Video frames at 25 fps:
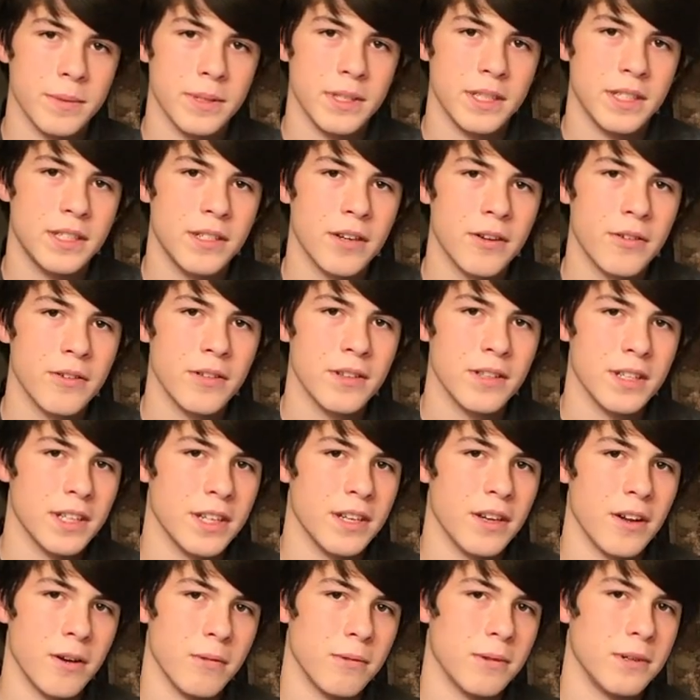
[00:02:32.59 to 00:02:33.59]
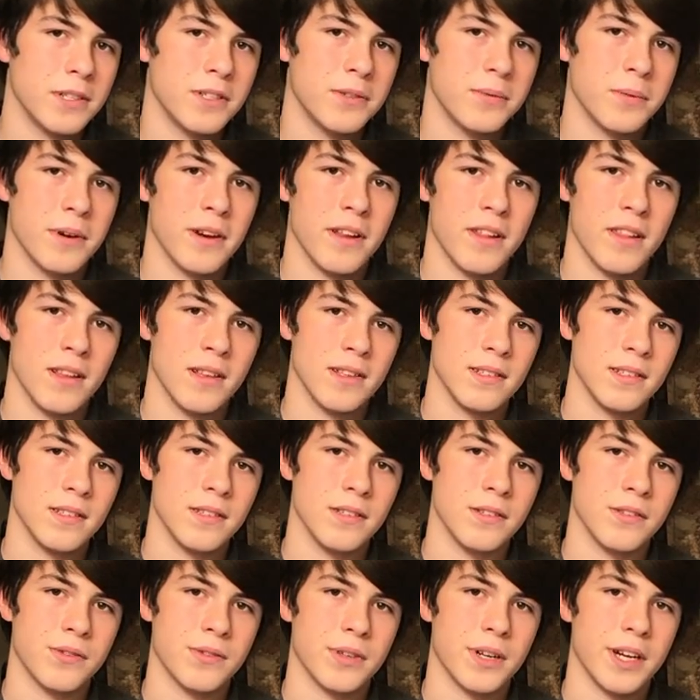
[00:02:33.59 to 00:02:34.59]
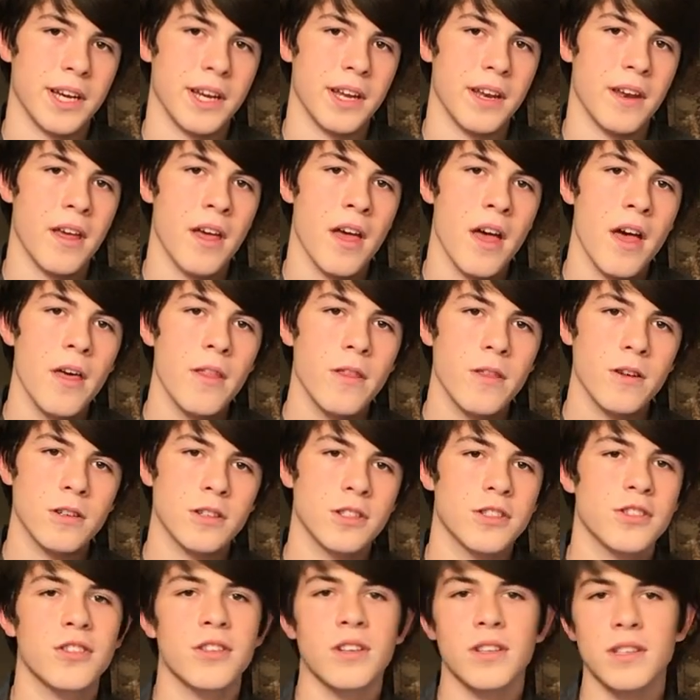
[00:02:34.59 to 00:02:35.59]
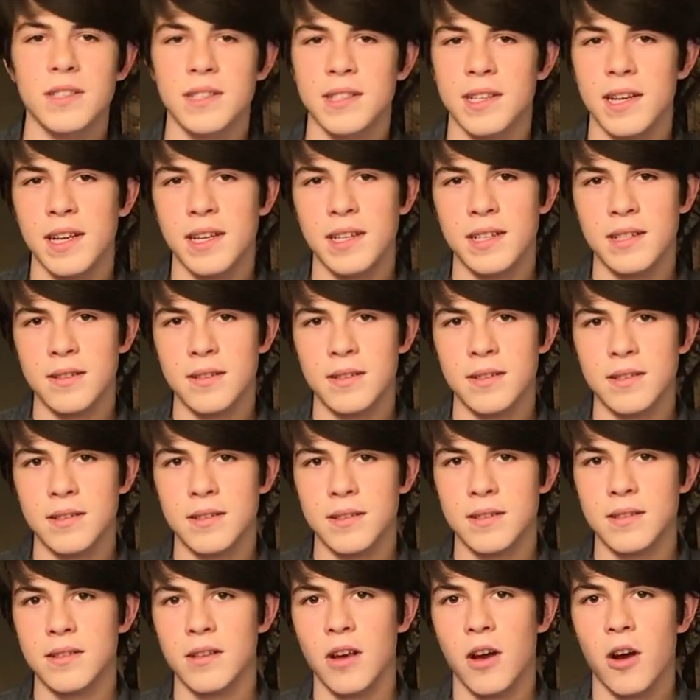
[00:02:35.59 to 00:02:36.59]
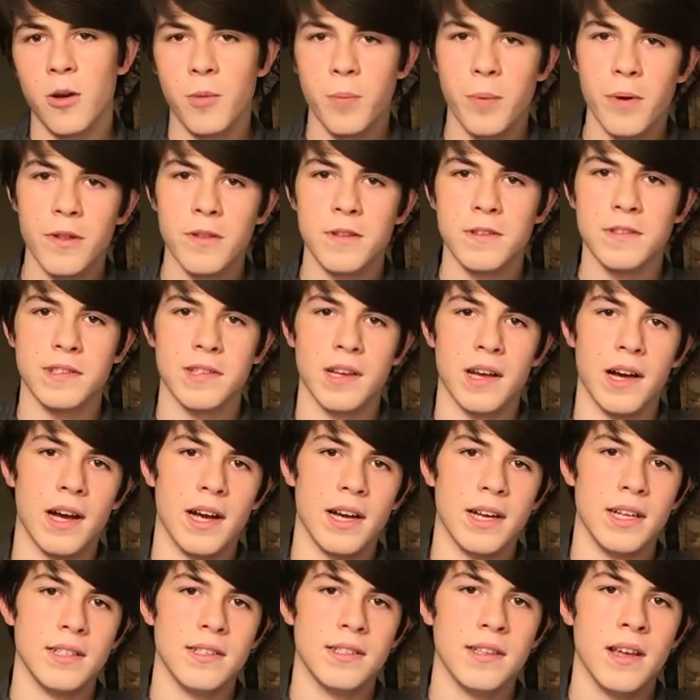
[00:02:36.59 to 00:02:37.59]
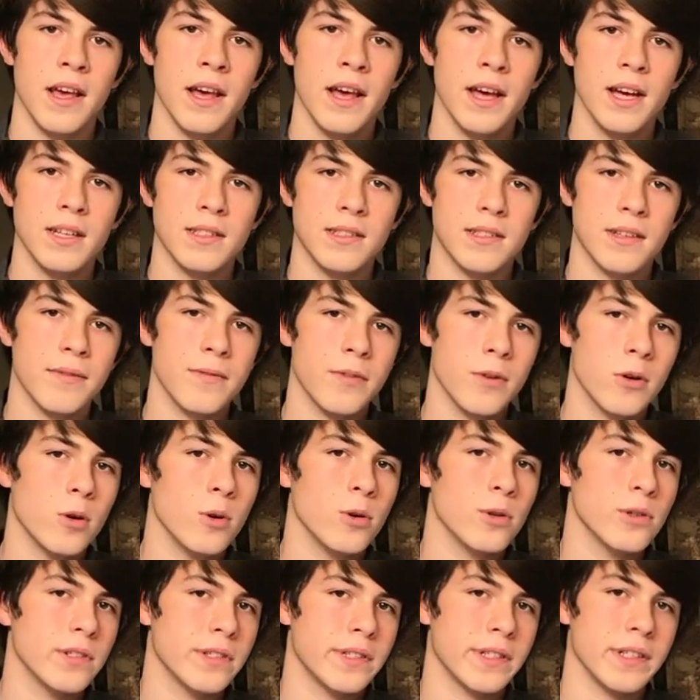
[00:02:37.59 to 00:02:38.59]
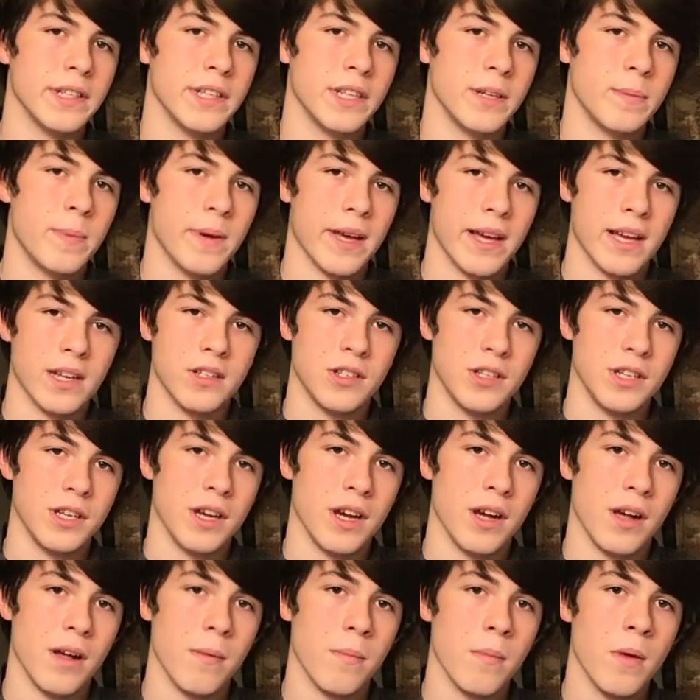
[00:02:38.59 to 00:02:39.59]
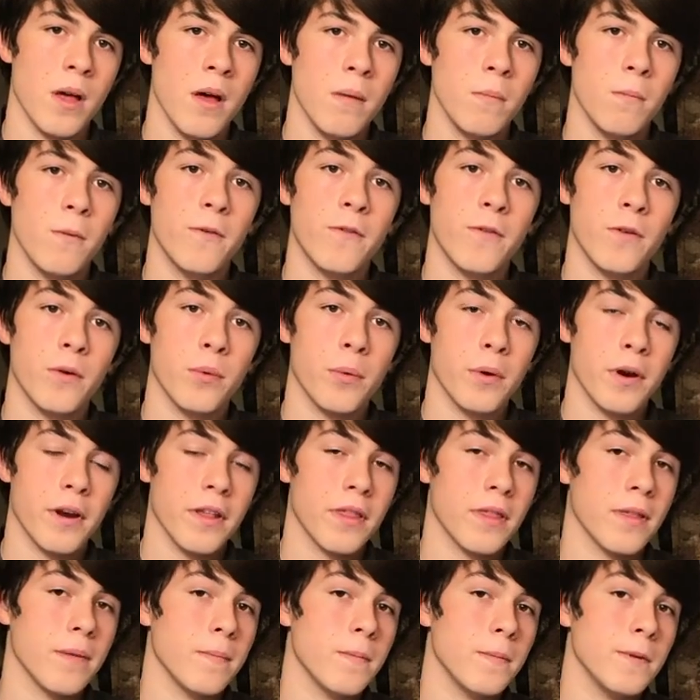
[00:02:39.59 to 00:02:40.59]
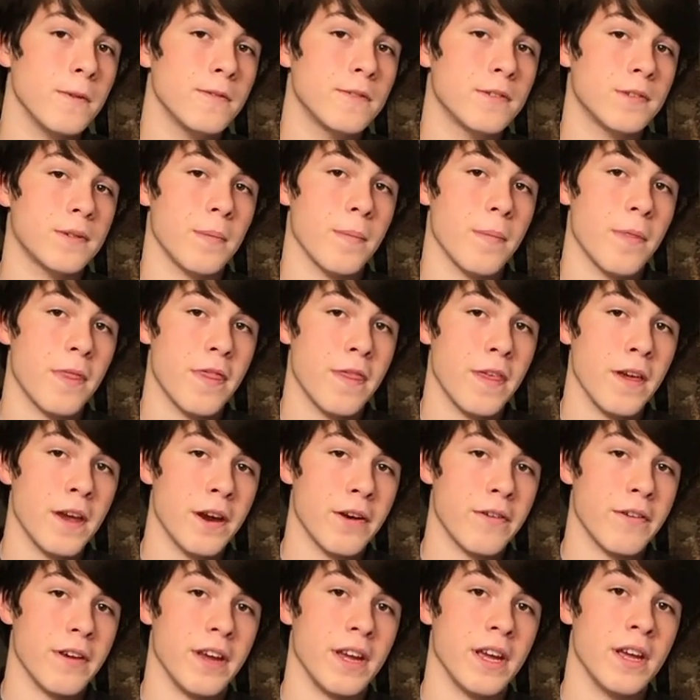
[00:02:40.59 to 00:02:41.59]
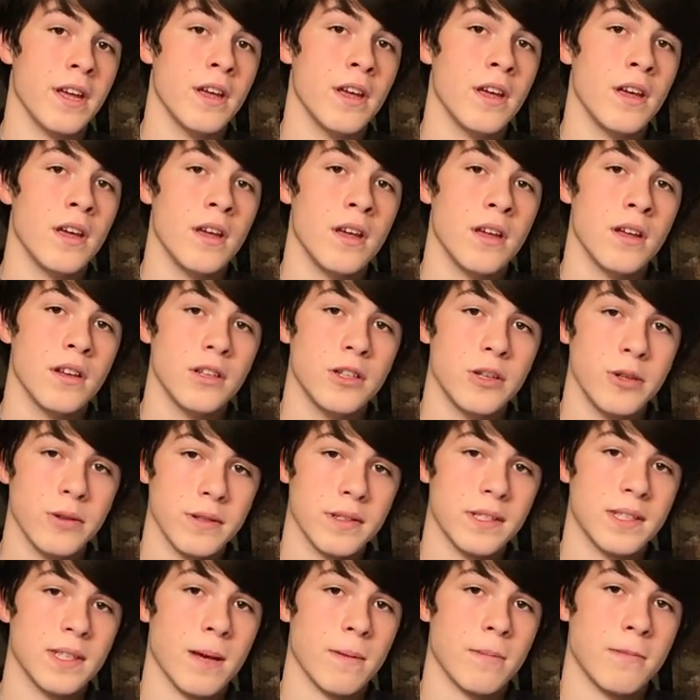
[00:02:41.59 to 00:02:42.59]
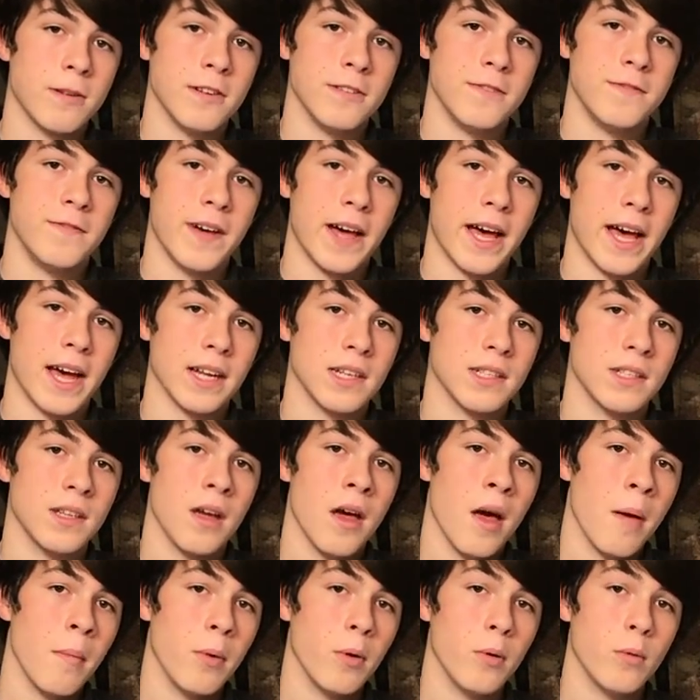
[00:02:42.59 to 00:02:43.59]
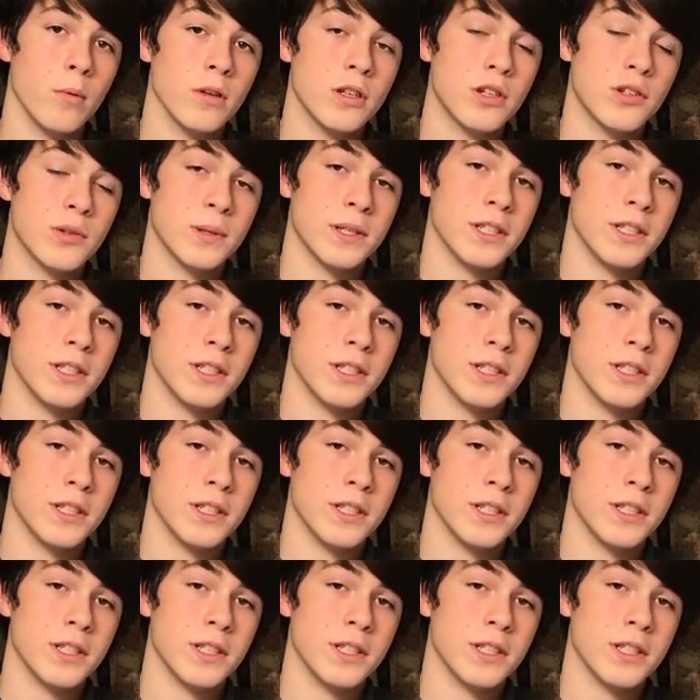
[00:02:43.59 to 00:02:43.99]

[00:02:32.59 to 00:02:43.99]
we don't really know which one of these is right. There are strong scientists on both sides, and several holes that need patching up before one of them moves from theory to accepted fact, but which